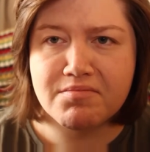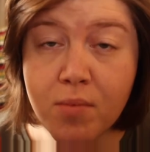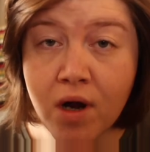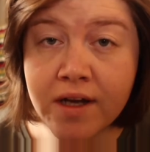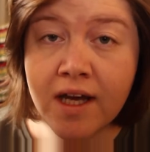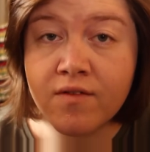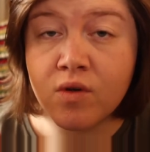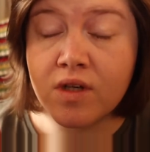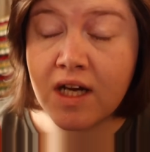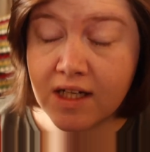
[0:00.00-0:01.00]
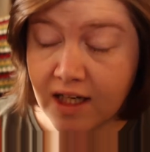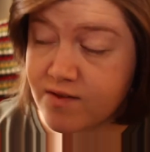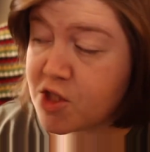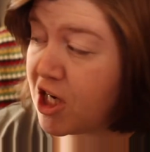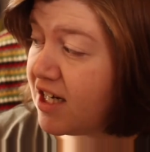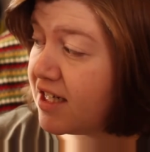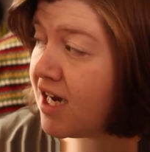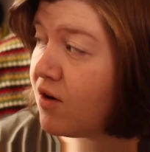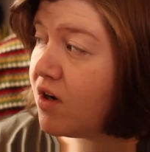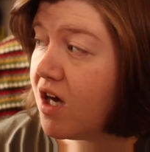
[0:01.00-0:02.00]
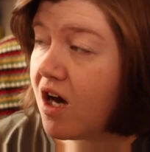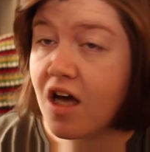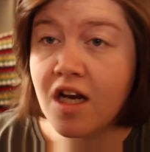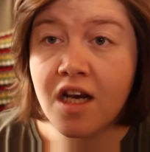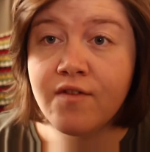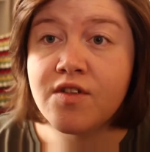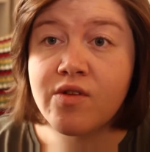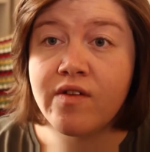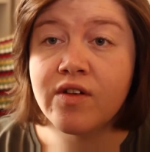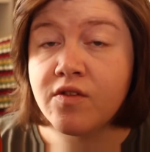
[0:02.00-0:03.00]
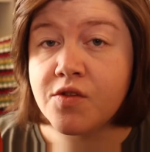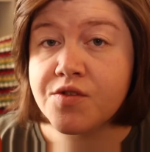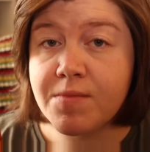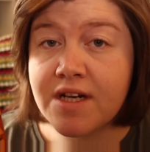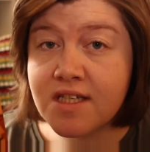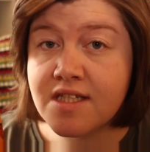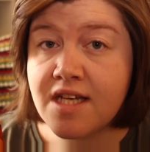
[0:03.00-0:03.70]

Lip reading: Brian K. Vaughan and Cliff Chiang. Now, I love these graphic novels, but as I